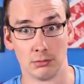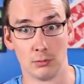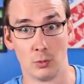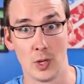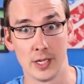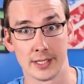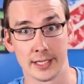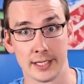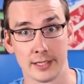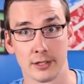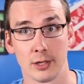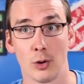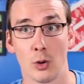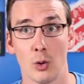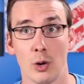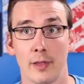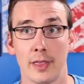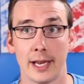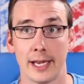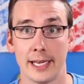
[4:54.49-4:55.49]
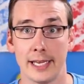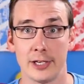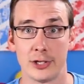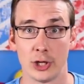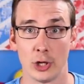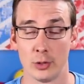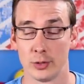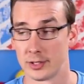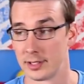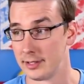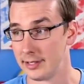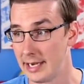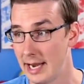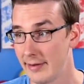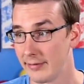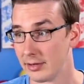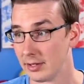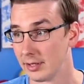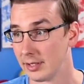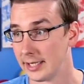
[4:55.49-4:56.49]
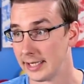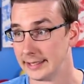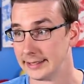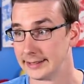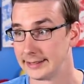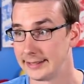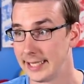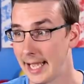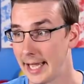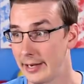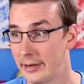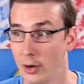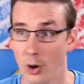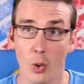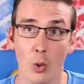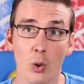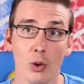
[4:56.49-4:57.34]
wasn't, or that he chose Neville instead,